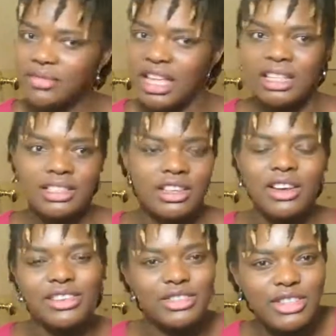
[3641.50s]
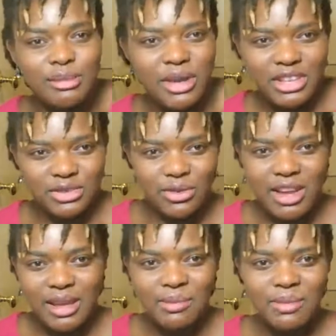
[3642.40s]
It's gotten too much for
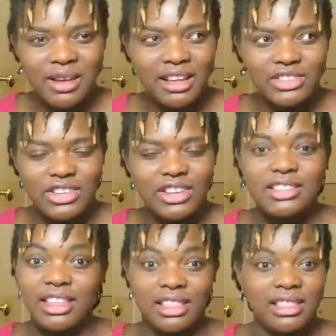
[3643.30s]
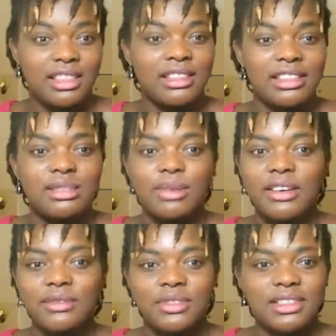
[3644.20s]
him, and just this
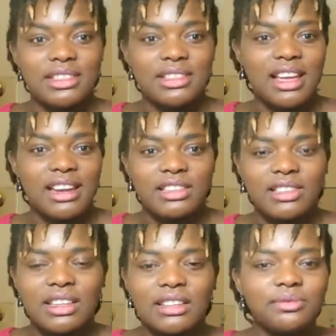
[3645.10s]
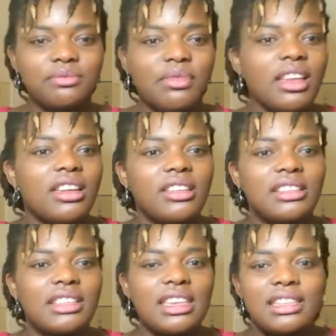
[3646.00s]
month he's decided to
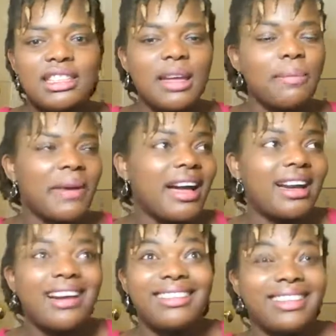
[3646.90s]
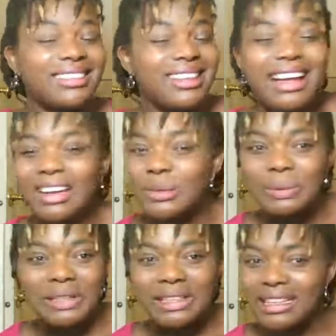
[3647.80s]
take a step back. I
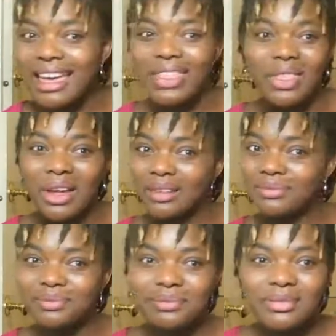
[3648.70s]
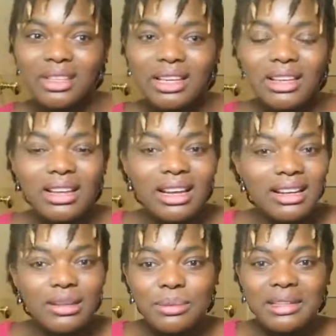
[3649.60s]
completely get that.
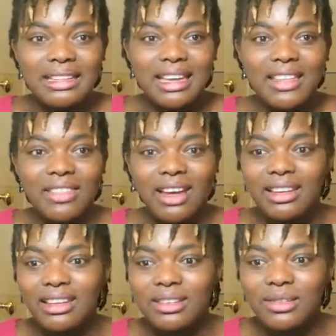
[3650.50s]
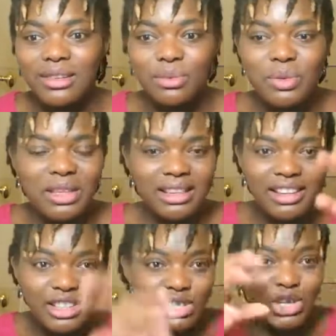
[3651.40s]
You don't want to be
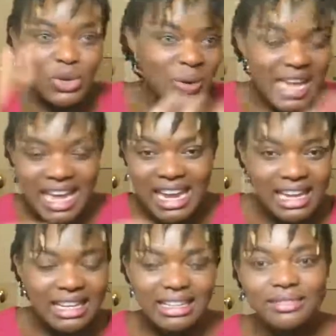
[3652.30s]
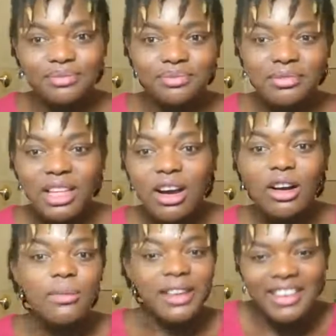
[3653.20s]
like too in, and
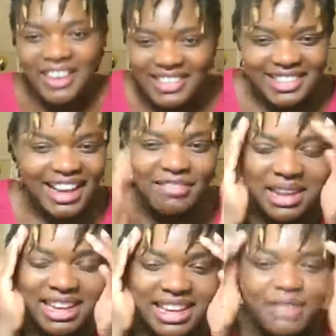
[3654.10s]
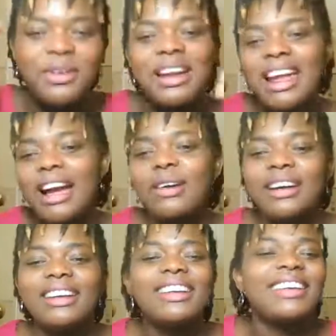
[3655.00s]
oh my gosh, I've been here for an
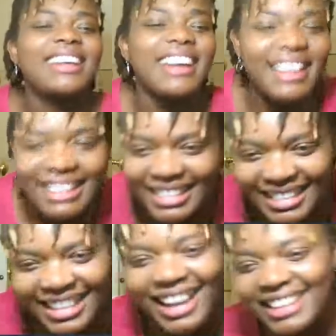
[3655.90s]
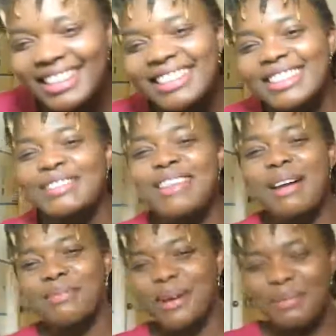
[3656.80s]
hour. Okay, I need to
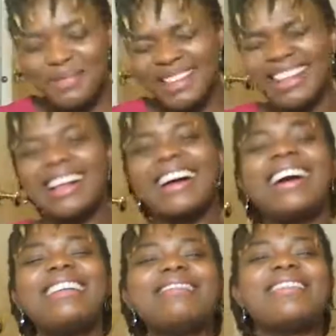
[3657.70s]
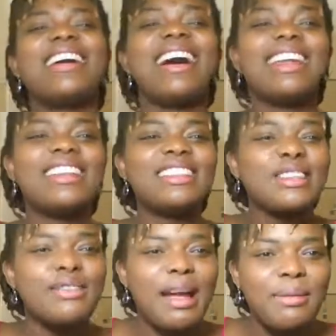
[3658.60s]
wrap up.
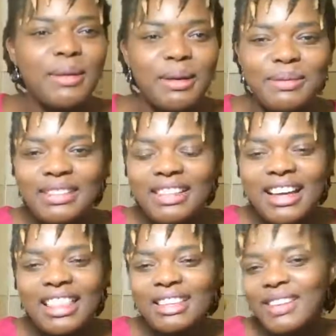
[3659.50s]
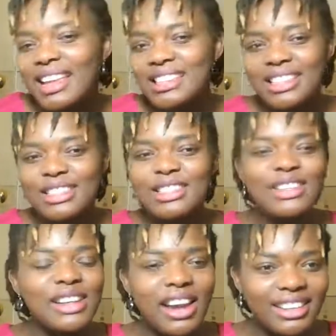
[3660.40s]
Otherwise it's
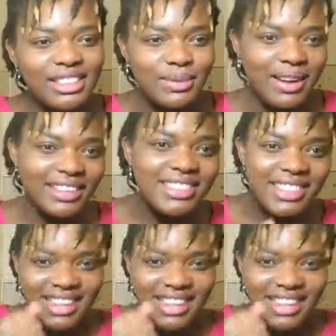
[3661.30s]
too long to watch.